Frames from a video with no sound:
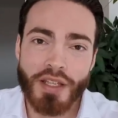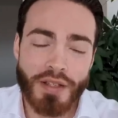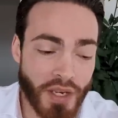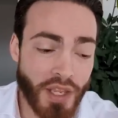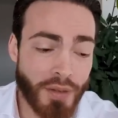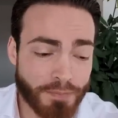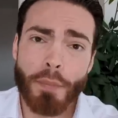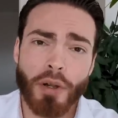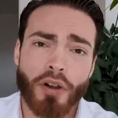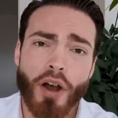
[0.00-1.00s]
Many
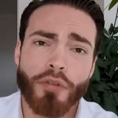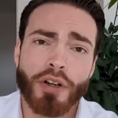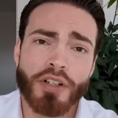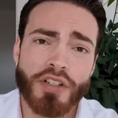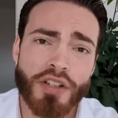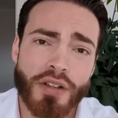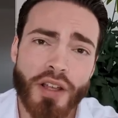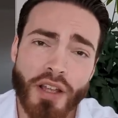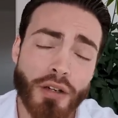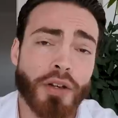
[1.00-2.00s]
popular authors,
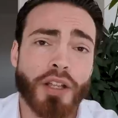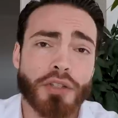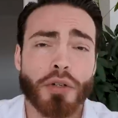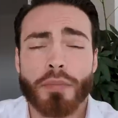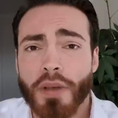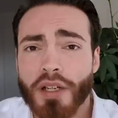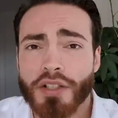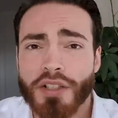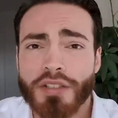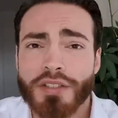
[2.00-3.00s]
including Jordan
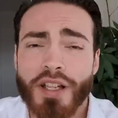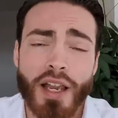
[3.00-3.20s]
Peterson,